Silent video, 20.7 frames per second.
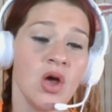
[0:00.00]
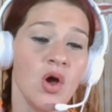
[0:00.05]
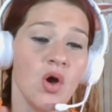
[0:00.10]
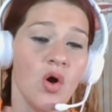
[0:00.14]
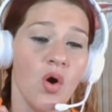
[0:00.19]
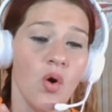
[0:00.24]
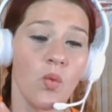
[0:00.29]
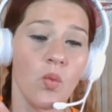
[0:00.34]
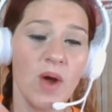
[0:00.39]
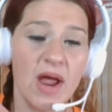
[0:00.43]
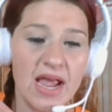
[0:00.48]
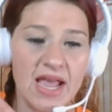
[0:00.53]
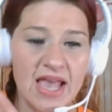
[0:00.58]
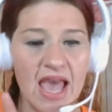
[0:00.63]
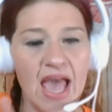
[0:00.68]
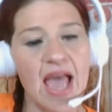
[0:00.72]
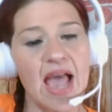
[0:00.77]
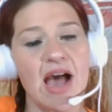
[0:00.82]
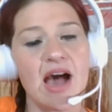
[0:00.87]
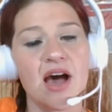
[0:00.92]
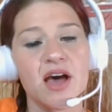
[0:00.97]
we
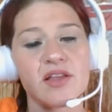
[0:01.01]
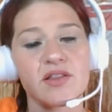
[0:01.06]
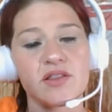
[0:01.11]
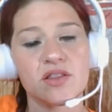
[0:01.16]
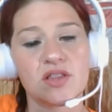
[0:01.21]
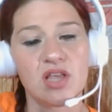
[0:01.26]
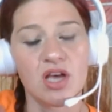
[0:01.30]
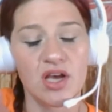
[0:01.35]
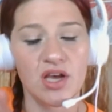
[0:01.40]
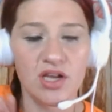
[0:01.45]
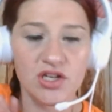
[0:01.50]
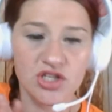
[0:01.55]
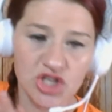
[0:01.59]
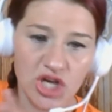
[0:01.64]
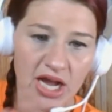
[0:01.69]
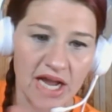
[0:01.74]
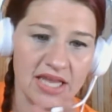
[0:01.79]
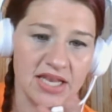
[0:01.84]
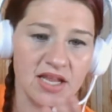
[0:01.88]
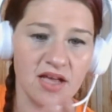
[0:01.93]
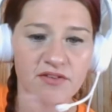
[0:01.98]
can the
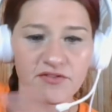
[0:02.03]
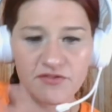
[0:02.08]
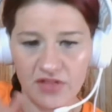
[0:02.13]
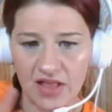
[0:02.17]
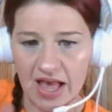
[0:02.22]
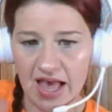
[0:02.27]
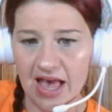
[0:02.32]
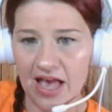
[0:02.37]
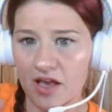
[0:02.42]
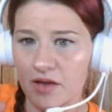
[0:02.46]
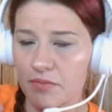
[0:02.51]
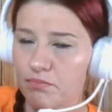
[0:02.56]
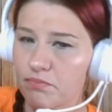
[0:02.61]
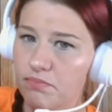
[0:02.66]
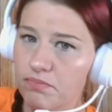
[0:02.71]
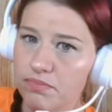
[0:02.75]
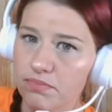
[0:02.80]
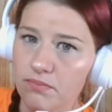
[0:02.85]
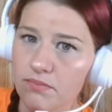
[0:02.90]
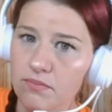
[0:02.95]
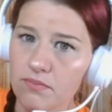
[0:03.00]
China flag
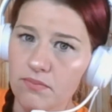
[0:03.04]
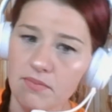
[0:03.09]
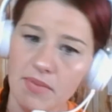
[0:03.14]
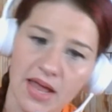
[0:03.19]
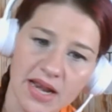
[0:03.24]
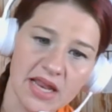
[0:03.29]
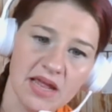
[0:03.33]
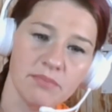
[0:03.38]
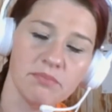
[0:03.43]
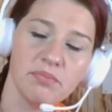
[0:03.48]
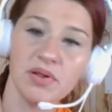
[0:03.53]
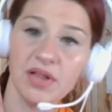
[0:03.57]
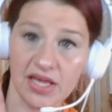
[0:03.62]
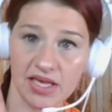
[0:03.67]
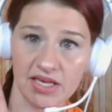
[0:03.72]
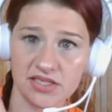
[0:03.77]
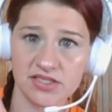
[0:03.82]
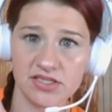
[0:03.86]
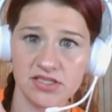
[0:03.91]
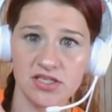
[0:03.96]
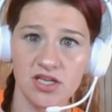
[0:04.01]
many
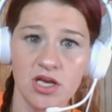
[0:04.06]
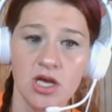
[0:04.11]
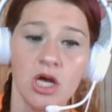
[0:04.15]
place.